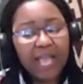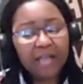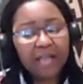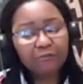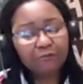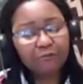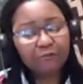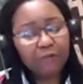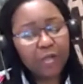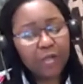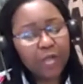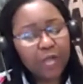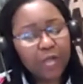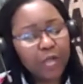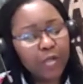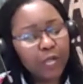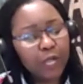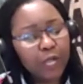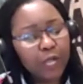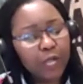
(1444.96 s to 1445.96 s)
have
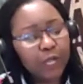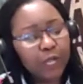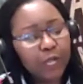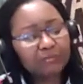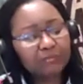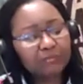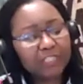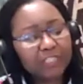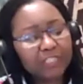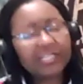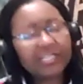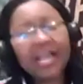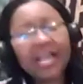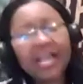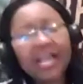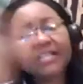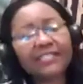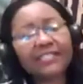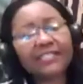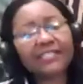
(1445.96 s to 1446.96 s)
the
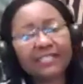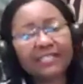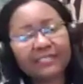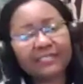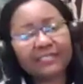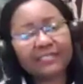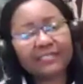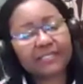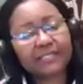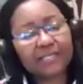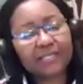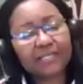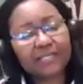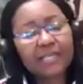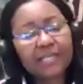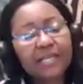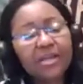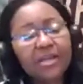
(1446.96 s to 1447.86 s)
sizes